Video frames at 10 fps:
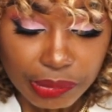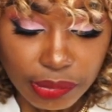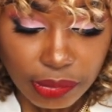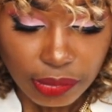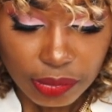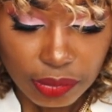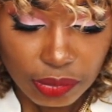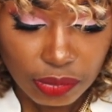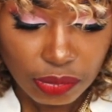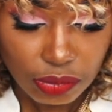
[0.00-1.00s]

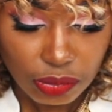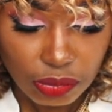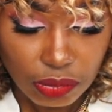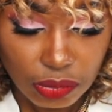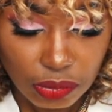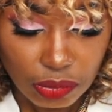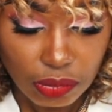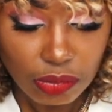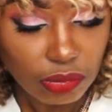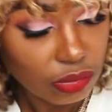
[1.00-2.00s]

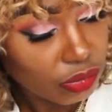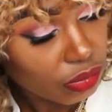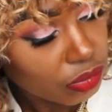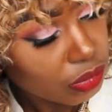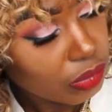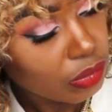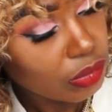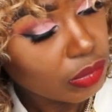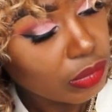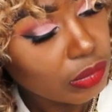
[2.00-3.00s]

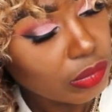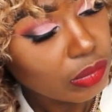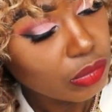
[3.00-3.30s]
Nobody speaks.